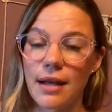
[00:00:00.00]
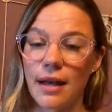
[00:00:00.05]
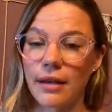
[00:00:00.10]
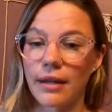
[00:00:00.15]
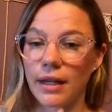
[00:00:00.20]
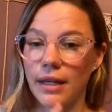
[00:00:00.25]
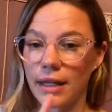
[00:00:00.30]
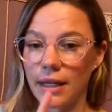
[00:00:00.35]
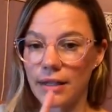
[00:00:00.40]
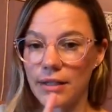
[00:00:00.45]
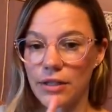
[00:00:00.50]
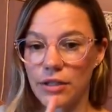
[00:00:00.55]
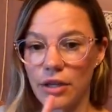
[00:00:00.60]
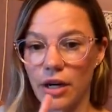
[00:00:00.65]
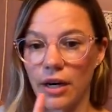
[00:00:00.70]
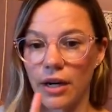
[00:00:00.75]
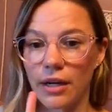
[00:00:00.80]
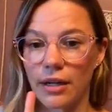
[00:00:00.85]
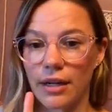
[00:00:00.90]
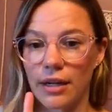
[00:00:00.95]
it can
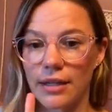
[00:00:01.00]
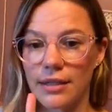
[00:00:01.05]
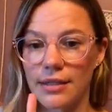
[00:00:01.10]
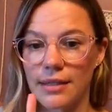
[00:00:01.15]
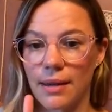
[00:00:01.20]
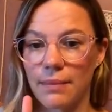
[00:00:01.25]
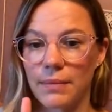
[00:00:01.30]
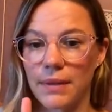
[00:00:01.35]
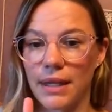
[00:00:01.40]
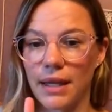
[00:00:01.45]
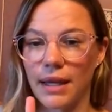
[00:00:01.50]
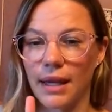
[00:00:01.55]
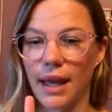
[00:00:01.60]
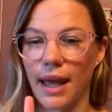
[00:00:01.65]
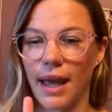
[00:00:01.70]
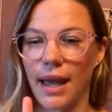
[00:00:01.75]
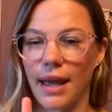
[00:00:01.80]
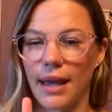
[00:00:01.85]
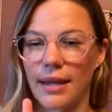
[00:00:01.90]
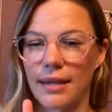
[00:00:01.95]
start as something
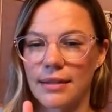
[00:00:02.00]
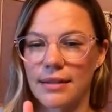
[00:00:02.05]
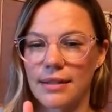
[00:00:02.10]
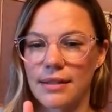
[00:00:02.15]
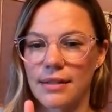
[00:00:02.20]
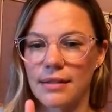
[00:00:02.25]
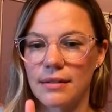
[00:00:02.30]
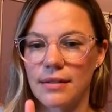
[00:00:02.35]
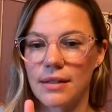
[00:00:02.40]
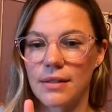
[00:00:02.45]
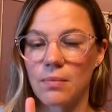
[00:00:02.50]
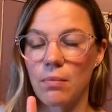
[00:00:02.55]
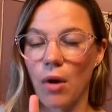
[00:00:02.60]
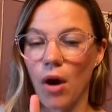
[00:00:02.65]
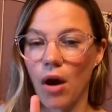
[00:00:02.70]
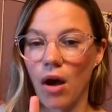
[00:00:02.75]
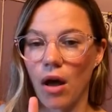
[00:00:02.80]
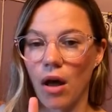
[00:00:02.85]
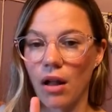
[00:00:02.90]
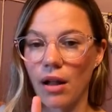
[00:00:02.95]
as
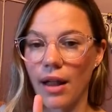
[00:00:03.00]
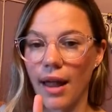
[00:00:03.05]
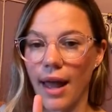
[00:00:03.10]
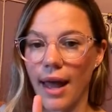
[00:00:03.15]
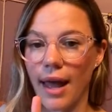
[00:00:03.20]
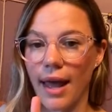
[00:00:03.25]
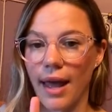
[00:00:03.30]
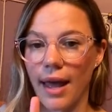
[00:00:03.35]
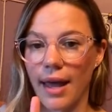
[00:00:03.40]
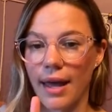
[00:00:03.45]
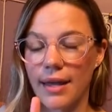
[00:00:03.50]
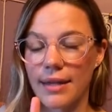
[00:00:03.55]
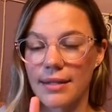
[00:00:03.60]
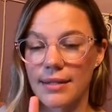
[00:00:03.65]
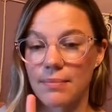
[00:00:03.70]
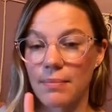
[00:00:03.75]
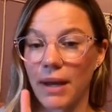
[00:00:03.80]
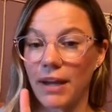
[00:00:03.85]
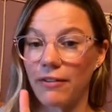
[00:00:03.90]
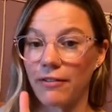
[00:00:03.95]
small
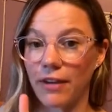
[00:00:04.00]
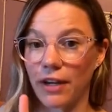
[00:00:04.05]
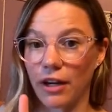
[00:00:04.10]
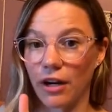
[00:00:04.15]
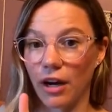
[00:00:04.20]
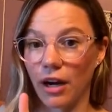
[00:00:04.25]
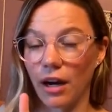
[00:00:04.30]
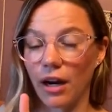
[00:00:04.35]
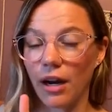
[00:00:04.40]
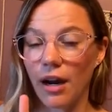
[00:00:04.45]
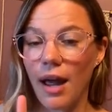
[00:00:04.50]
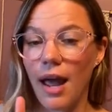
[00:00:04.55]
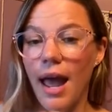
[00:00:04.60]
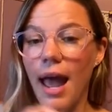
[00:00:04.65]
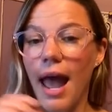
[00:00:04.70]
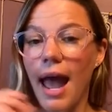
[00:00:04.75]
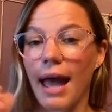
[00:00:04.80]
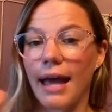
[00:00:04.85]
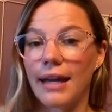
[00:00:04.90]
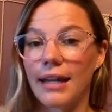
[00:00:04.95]
as my finger,
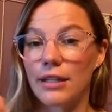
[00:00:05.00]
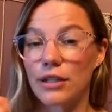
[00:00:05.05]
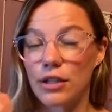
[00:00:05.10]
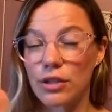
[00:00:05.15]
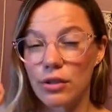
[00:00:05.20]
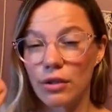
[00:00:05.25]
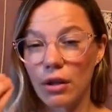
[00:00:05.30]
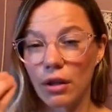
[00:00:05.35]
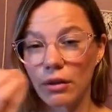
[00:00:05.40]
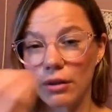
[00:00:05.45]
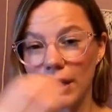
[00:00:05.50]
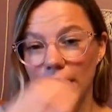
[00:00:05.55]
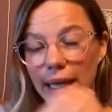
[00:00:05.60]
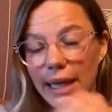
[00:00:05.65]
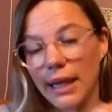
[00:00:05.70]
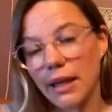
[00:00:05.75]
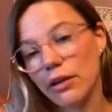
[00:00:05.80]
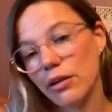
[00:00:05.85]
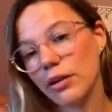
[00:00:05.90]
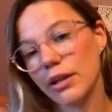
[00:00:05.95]
and it slowly
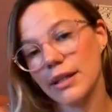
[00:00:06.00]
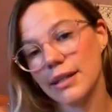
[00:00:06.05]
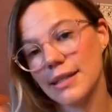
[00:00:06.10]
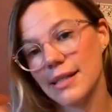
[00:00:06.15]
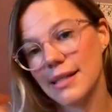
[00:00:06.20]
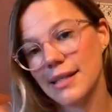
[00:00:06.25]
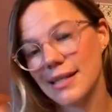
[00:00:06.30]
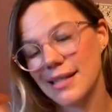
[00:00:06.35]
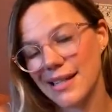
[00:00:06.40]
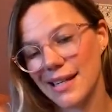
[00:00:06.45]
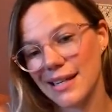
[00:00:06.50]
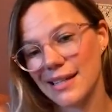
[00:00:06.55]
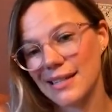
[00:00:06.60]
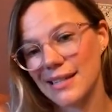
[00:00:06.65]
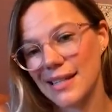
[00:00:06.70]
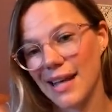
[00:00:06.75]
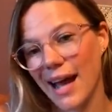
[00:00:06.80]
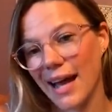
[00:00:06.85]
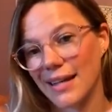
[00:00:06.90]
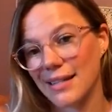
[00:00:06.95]
increases in
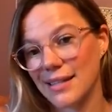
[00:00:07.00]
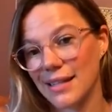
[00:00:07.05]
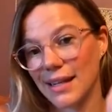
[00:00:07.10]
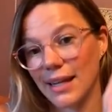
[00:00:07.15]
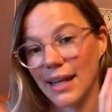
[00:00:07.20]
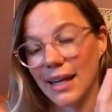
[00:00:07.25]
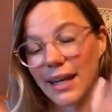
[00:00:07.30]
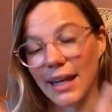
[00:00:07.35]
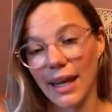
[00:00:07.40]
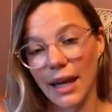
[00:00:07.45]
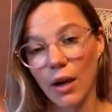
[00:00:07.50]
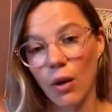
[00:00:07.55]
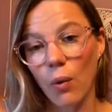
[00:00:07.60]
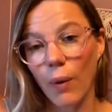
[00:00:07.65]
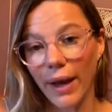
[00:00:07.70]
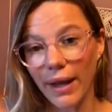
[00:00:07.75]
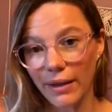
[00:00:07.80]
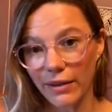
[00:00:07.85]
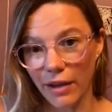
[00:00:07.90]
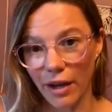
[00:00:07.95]
size and can get
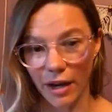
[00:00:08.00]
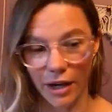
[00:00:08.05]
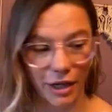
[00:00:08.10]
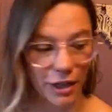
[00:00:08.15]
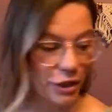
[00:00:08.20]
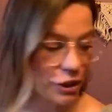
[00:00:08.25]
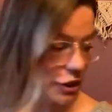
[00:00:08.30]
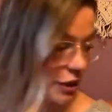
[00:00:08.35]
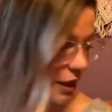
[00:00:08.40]
quite large